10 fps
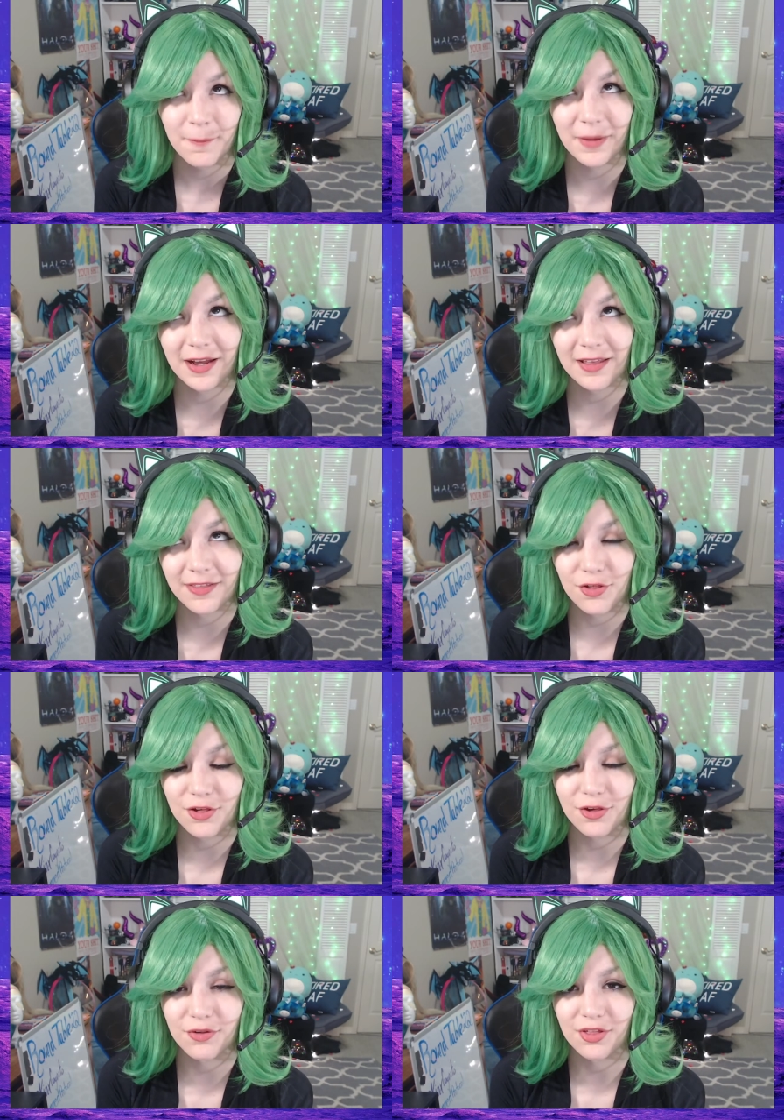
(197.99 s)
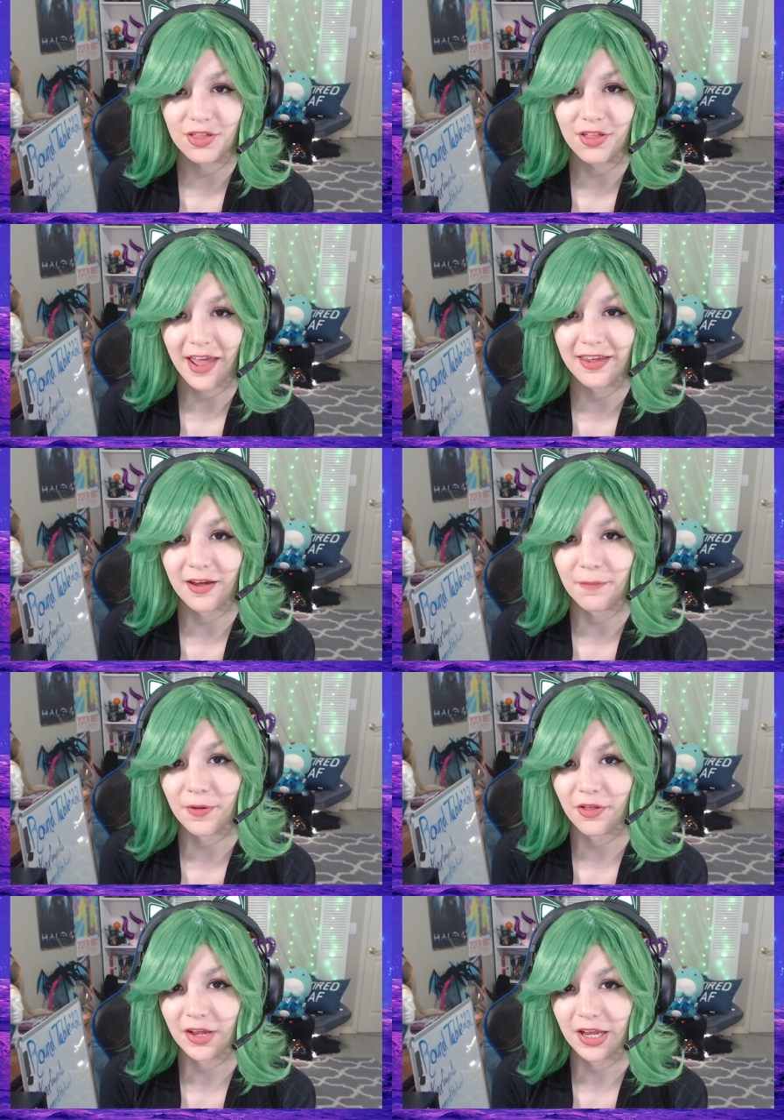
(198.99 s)
meaning that she uses psychic
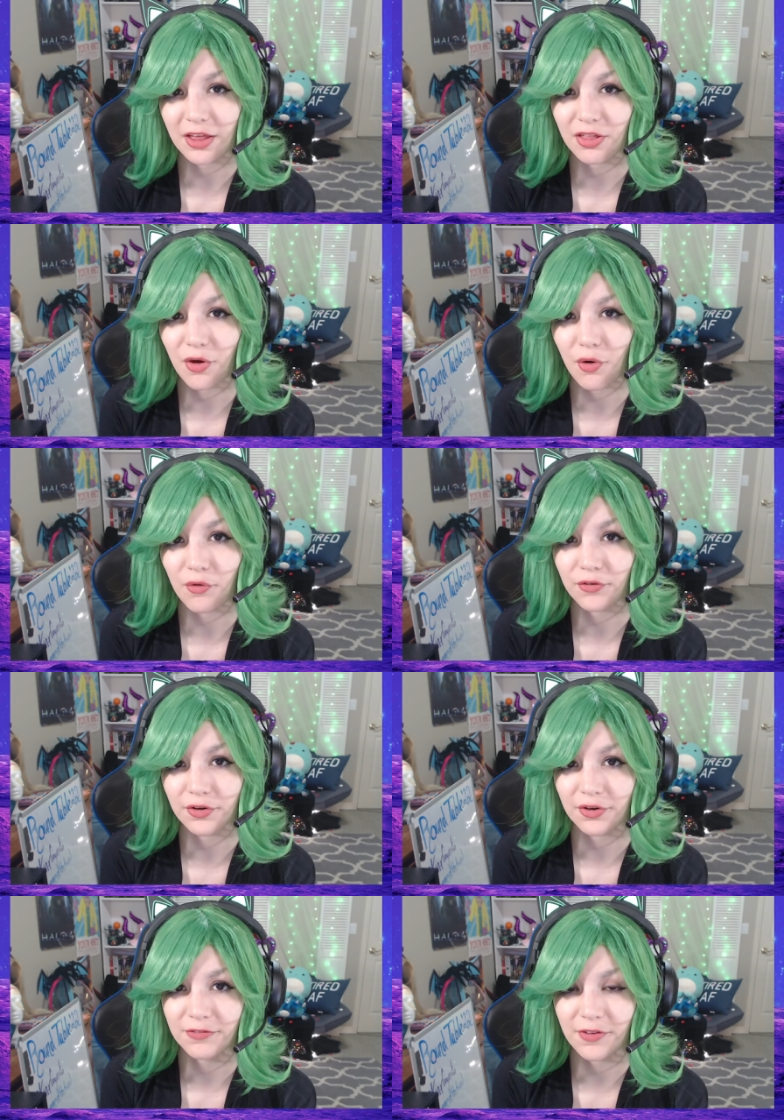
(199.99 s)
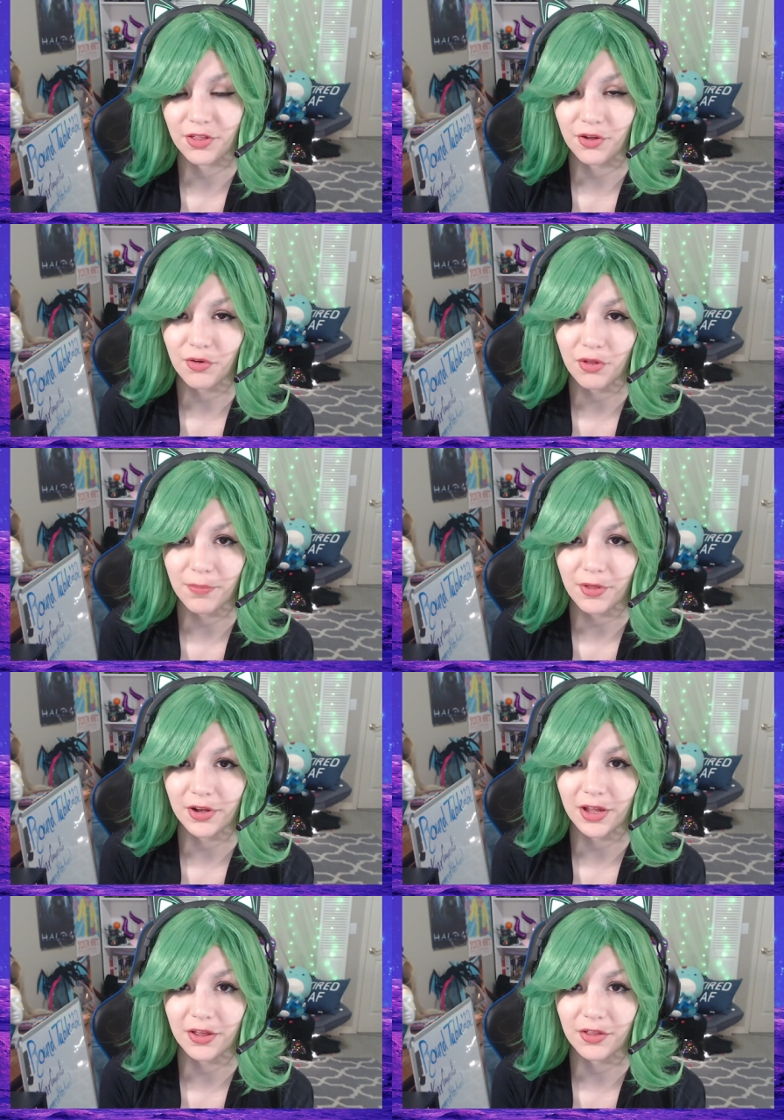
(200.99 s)
abilities over physical
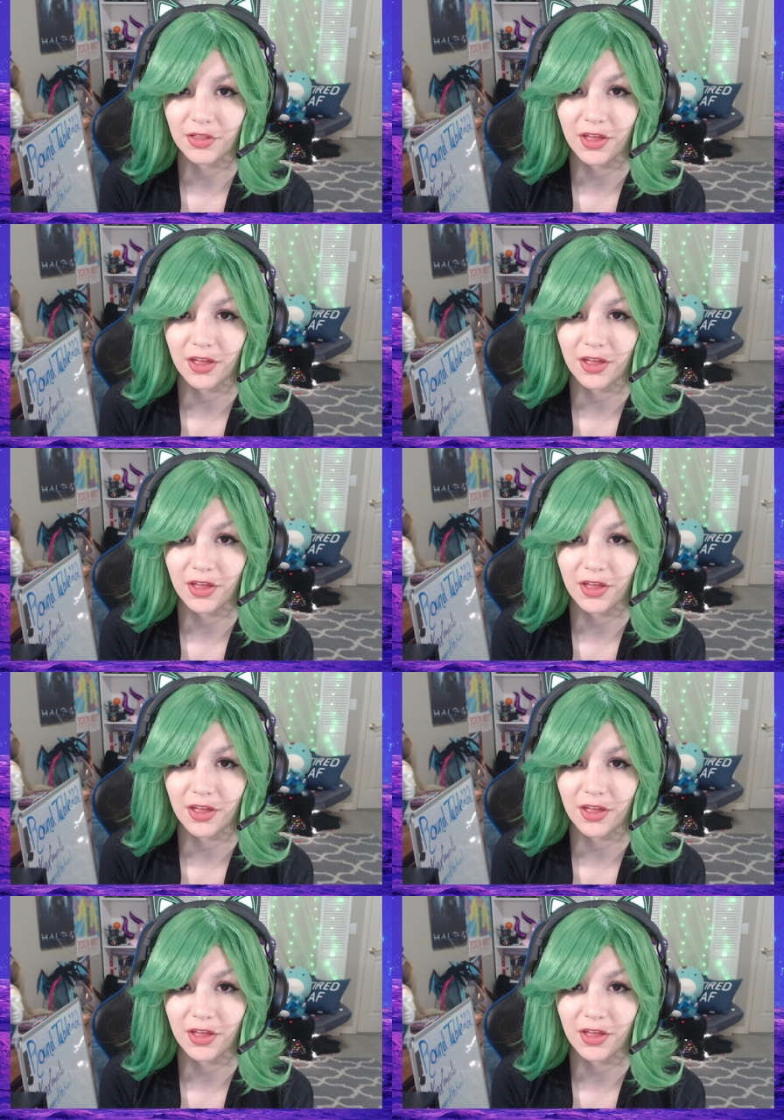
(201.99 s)
abilities,